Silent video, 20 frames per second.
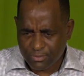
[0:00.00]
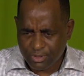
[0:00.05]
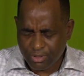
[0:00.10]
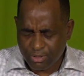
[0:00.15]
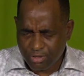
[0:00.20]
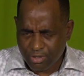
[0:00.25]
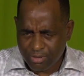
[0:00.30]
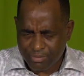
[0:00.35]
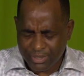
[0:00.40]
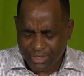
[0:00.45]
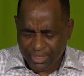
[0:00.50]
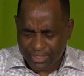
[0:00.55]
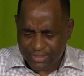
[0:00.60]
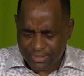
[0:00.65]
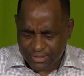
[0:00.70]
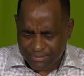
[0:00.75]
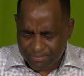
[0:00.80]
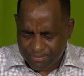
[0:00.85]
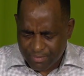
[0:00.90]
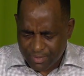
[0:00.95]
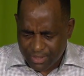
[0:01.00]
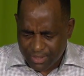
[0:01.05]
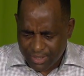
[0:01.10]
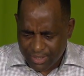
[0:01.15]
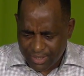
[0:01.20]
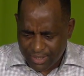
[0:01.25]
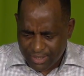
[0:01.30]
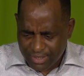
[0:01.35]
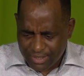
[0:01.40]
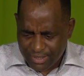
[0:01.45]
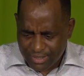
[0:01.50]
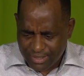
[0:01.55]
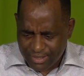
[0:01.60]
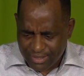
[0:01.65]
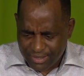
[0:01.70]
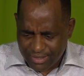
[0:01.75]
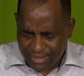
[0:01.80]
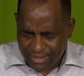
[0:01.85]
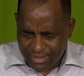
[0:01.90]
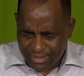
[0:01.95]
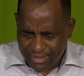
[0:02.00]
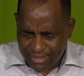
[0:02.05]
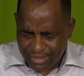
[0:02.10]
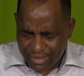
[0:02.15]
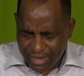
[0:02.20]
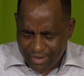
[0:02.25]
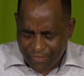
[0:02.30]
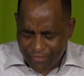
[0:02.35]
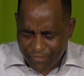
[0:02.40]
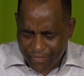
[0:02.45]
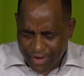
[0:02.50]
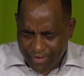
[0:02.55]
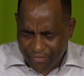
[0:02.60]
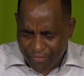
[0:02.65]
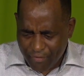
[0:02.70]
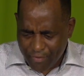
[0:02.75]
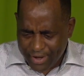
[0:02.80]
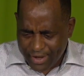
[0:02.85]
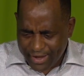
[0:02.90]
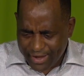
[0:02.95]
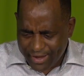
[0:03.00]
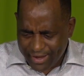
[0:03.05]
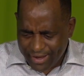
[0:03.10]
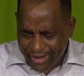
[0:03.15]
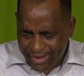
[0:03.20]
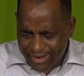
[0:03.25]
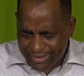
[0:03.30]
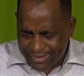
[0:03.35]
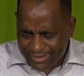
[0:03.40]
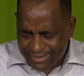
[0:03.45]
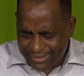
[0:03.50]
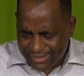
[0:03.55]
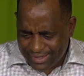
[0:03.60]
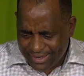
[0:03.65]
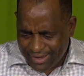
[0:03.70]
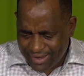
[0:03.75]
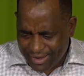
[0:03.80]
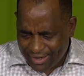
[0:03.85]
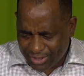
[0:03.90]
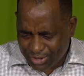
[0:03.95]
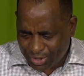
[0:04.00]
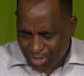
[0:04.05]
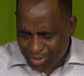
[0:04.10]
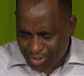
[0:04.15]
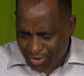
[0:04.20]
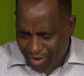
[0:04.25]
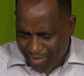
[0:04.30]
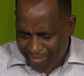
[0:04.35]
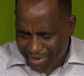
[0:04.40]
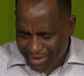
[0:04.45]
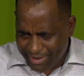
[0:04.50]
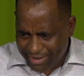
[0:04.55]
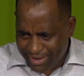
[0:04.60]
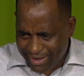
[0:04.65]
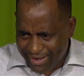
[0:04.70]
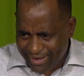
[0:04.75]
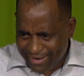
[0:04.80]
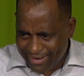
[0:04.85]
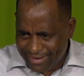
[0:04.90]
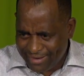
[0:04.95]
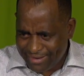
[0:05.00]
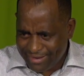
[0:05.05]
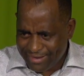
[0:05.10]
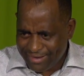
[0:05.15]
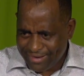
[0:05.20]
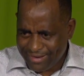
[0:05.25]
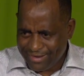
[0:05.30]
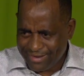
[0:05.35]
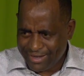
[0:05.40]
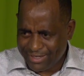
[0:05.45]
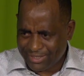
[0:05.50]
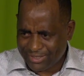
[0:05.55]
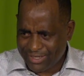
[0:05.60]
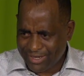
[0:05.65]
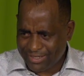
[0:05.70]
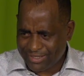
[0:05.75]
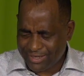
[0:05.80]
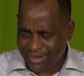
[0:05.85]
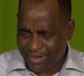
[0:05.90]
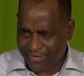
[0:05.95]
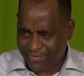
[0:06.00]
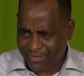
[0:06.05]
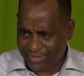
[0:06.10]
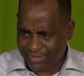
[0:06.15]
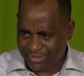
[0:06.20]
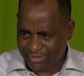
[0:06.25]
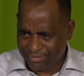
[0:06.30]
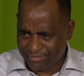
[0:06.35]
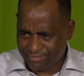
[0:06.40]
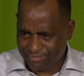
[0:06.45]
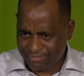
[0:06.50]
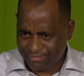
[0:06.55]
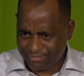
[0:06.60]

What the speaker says: because if we see a shortcoming in the state's efforts,